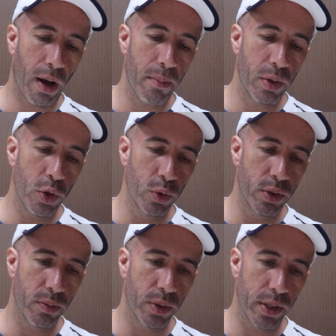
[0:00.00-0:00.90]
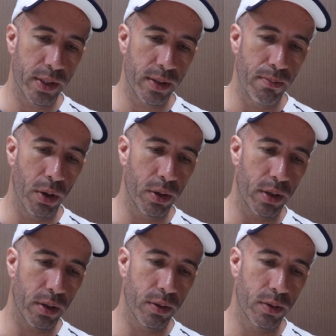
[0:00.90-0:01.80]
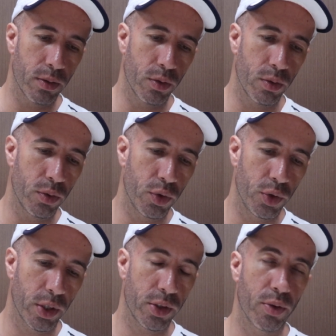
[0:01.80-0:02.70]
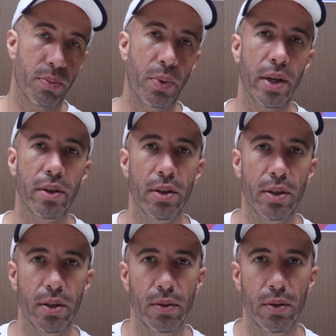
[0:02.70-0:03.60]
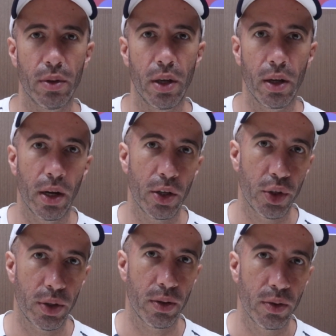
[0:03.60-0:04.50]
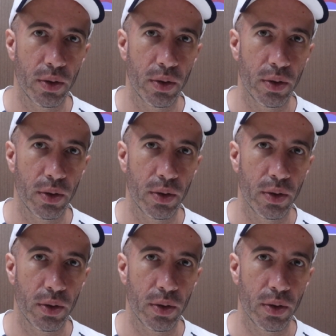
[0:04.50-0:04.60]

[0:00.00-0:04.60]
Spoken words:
using this book just to practice English,